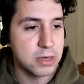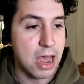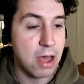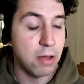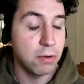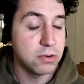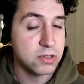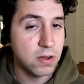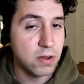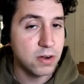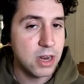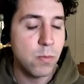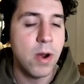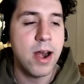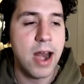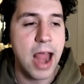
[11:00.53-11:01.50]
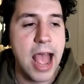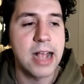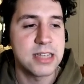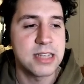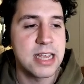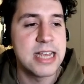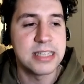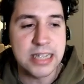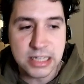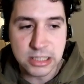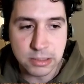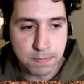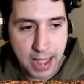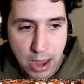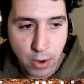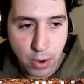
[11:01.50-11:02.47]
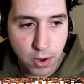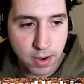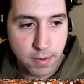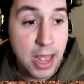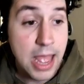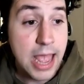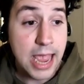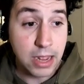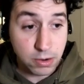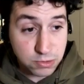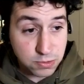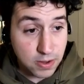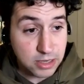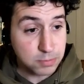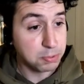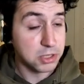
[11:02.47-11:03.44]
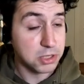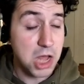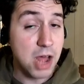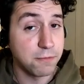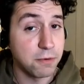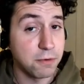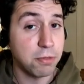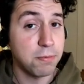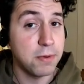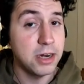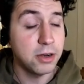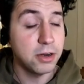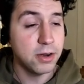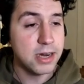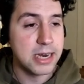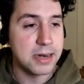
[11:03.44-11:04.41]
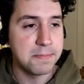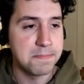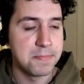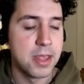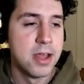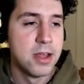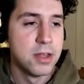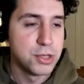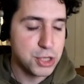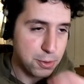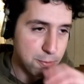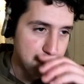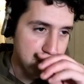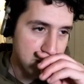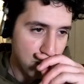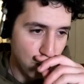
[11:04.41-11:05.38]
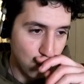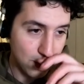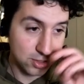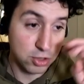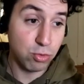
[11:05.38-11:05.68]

counters on it, where X is its power. It also has Plot for 3 and green. So what's